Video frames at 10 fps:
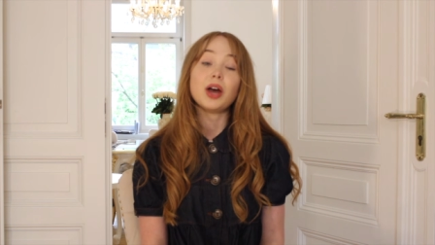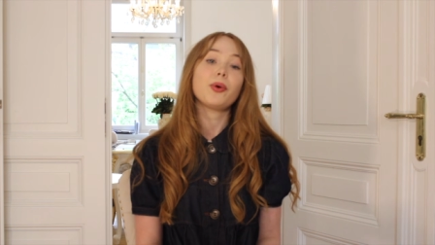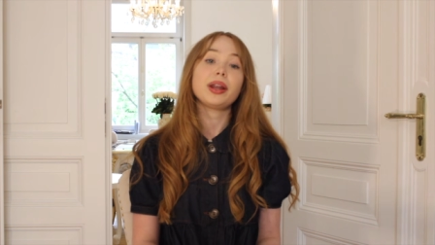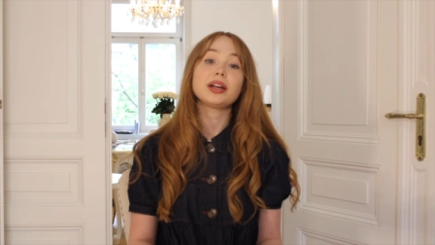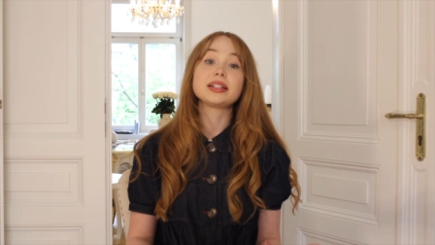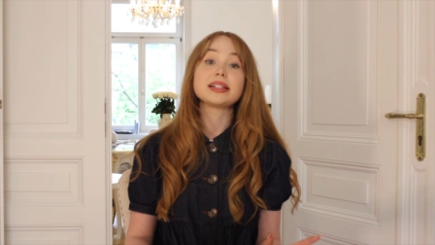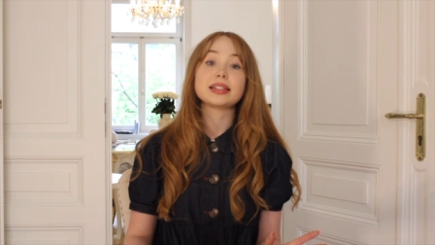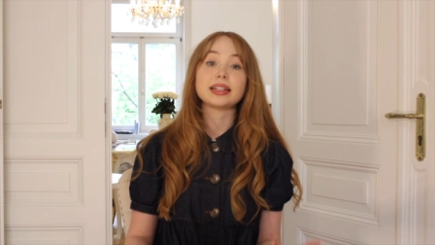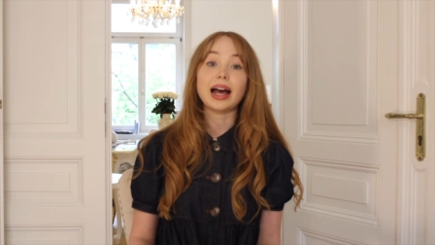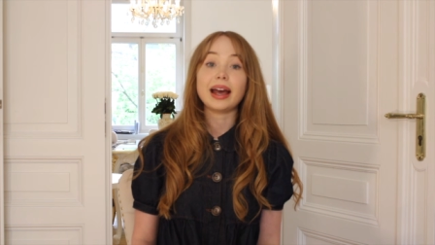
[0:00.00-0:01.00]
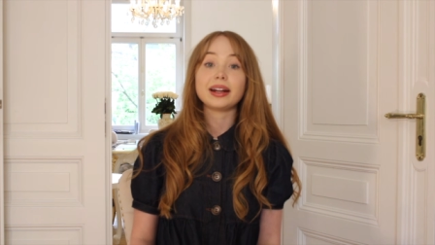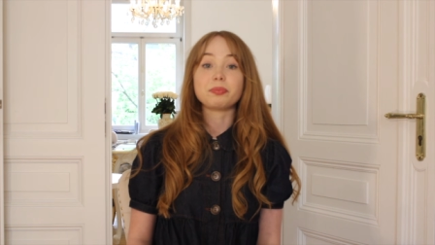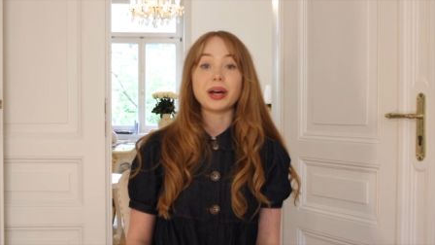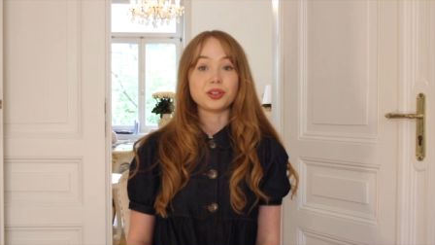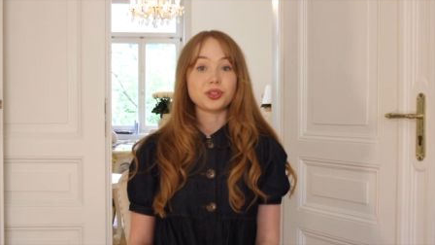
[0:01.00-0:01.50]
whether it is guided
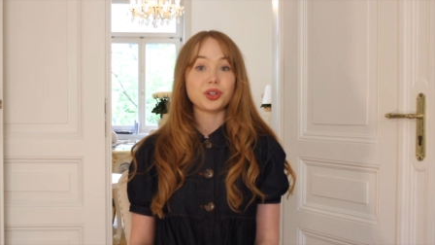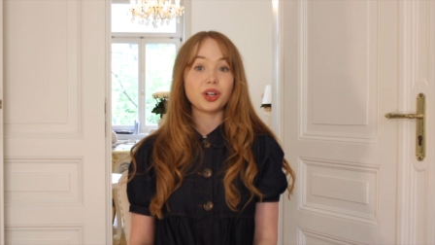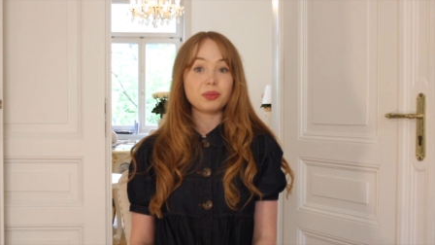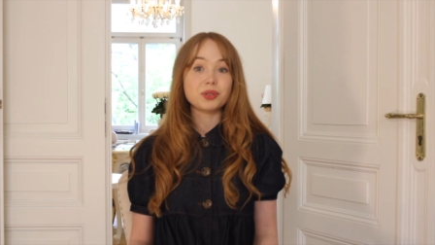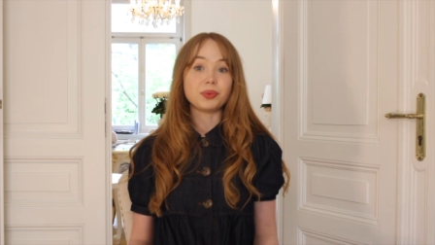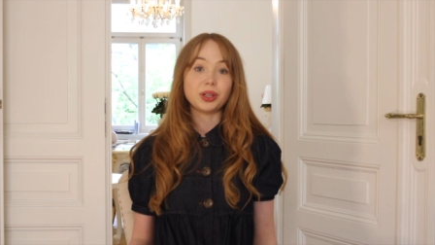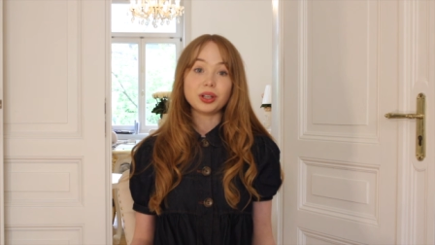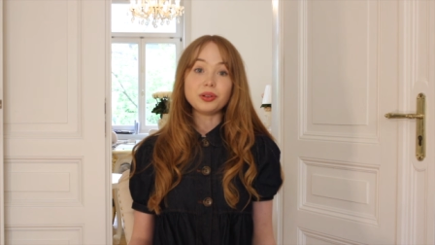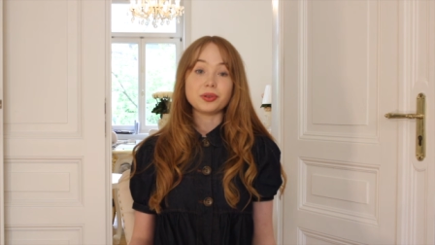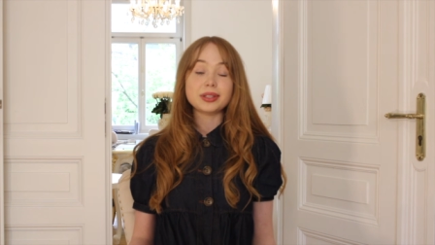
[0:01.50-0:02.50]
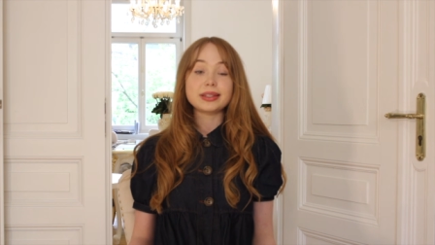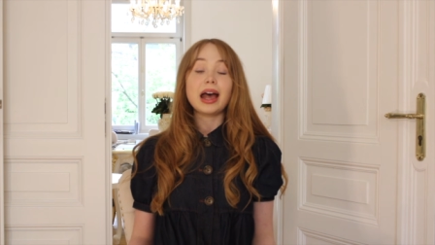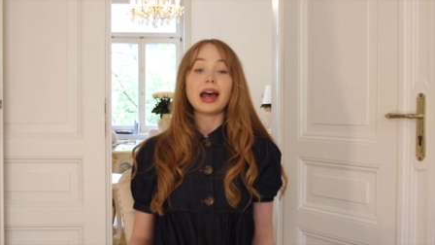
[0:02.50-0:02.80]
by the terms we use.